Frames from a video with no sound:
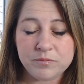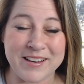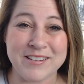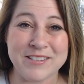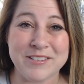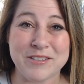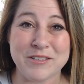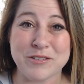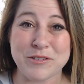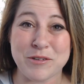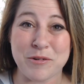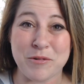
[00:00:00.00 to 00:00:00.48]

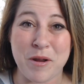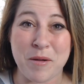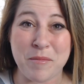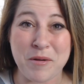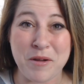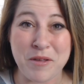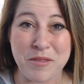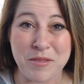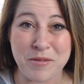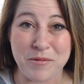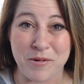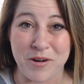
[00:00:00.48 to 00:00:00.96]
So
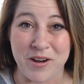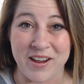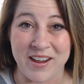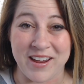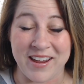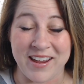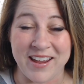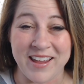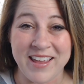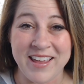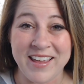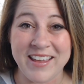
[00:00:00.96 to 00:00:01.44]
number
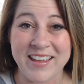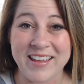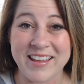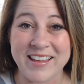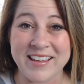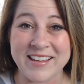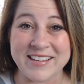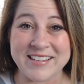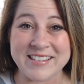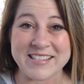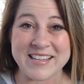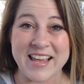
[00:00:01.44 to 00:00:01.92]
3
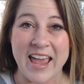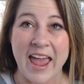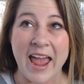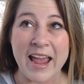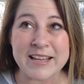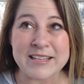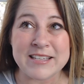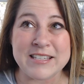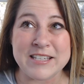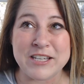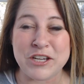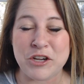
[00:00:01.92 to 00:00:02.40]
is
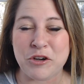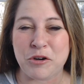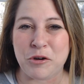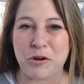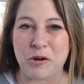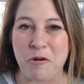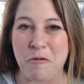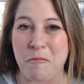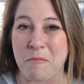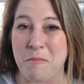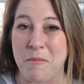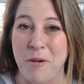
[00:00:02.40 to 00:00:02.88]

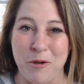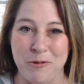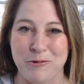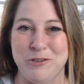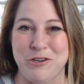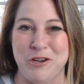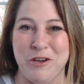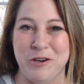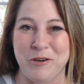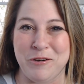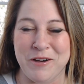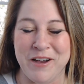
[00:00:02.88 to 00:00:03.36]
exterior
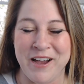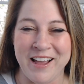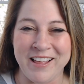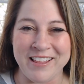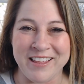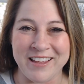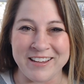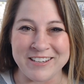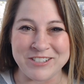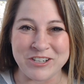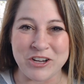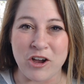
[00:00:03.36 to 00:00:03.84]
mojo, I
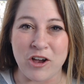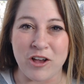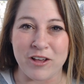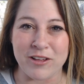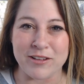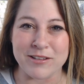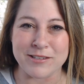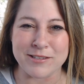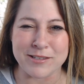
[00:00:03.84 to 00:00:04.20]
like to call it.